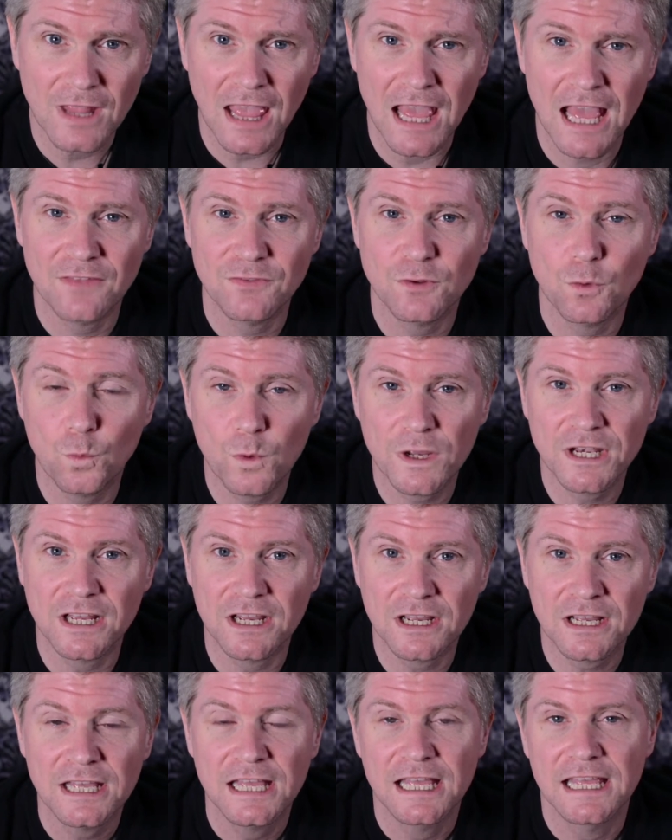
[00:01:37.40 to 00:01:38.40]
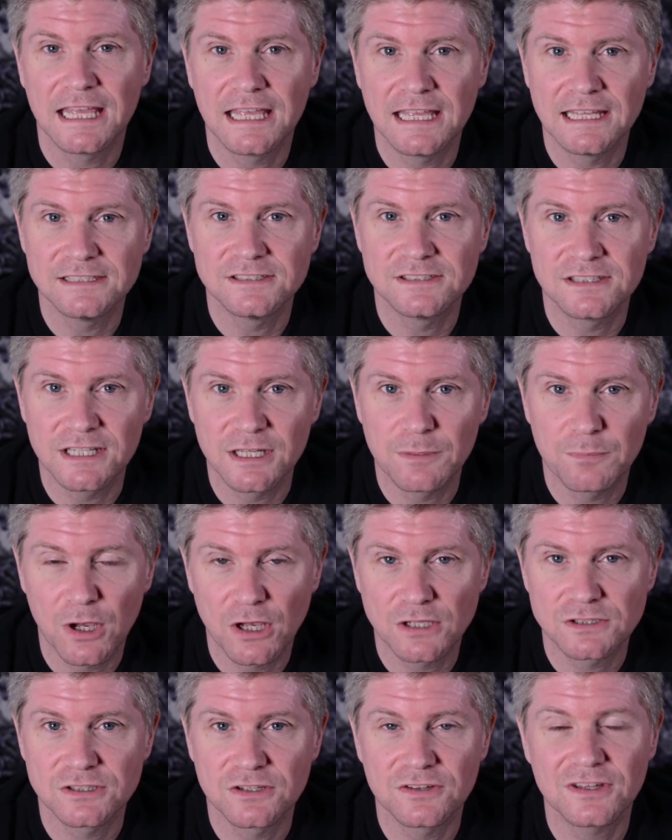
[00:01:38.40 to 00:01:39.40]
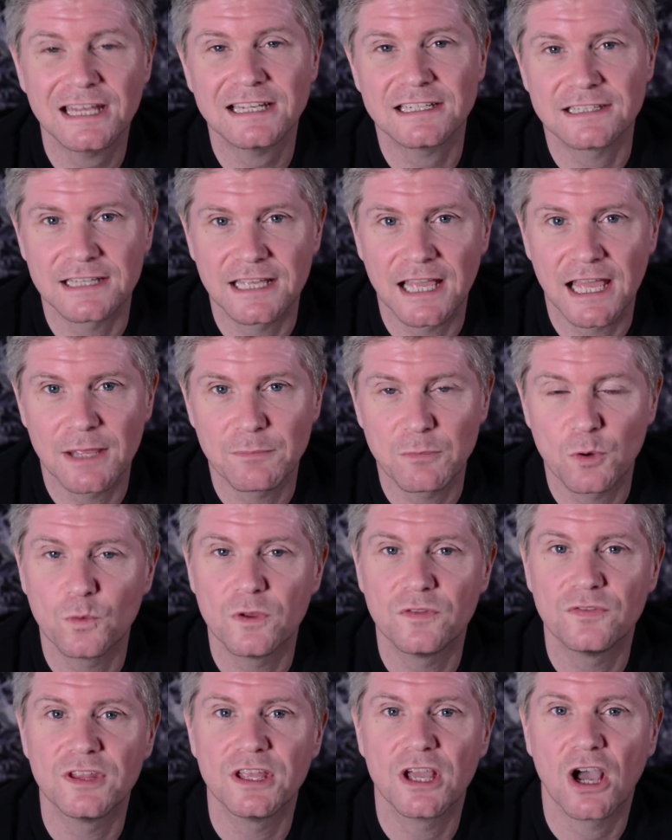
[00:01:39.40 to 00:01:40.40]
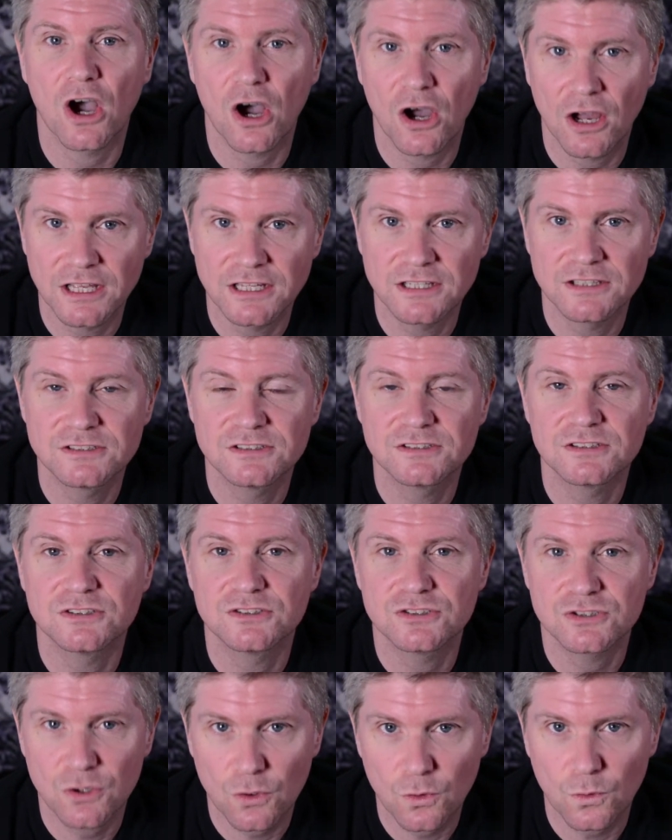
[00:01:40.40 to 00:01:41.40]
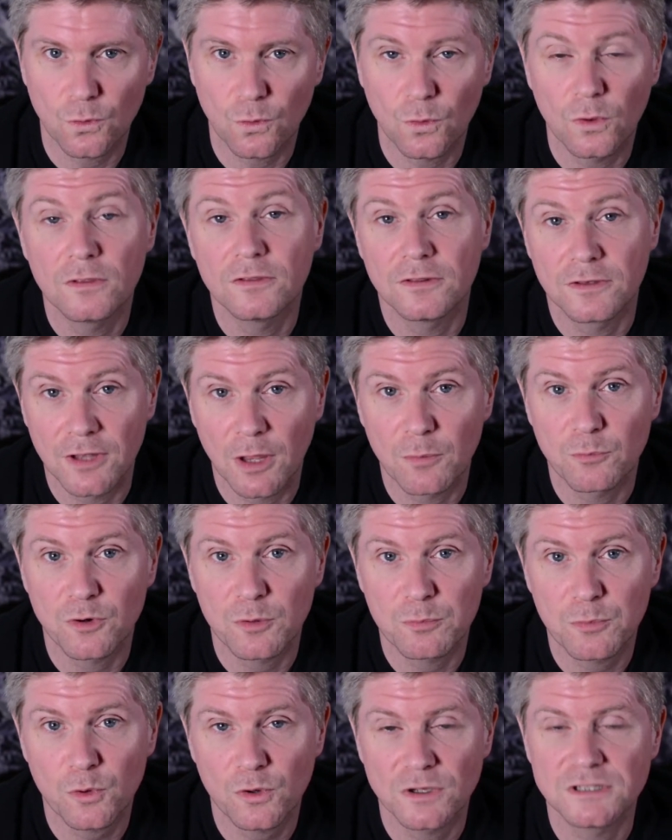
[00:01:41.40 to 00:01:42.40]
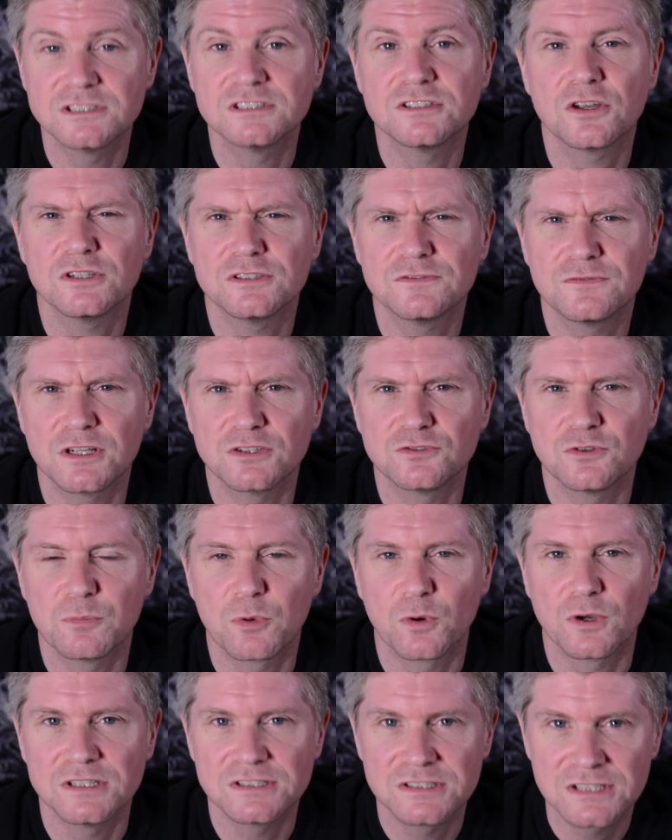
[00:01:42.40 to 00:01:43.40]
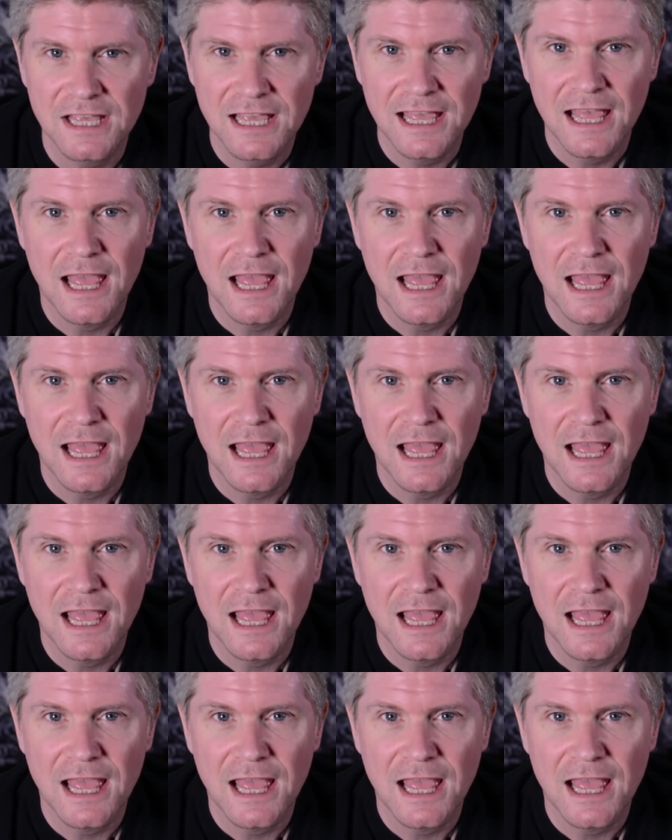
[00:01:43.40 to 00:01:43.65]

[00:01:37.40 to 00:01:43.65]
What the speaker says: and the winner is the person at the end of the game with the highest score, the number of points, so it's victory points.